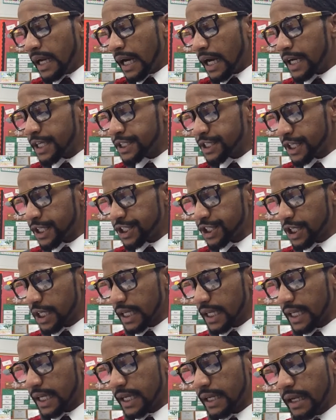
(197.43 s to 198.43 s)

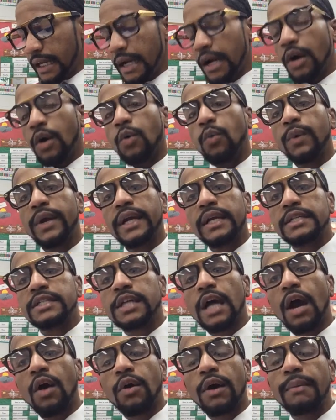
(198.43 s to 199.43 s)
Additionally, we could
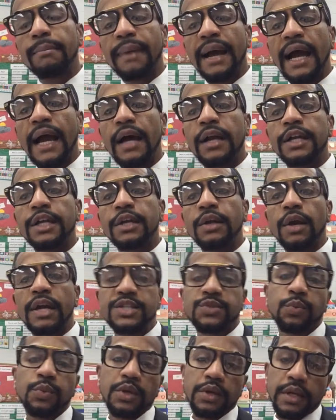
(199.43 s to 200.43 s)
talk about,
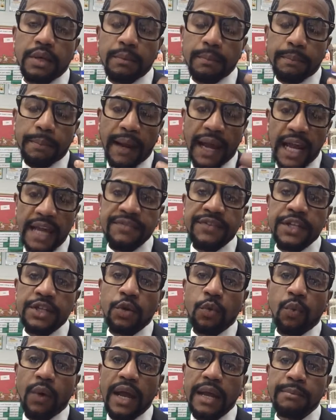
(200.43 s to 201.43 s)
as we're paving the
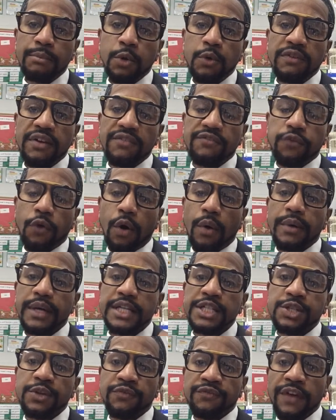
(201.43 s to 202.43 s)
way moving forward
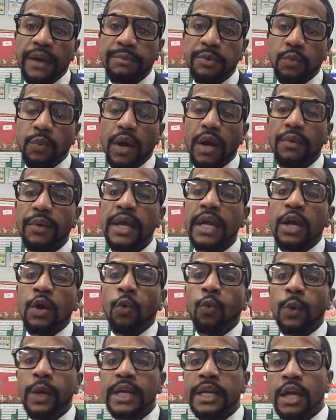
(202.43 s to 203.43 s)
into February,
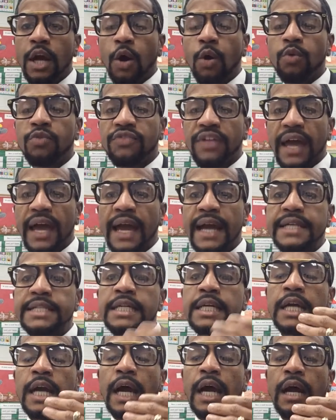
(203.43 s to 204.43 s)
we know that
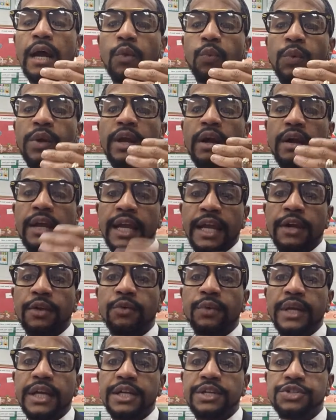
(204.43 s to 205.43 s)
we are
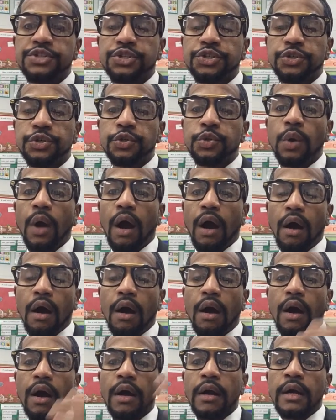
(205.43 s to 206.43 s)
entering into
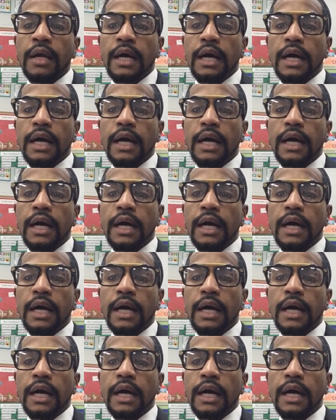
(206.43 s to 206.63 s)
our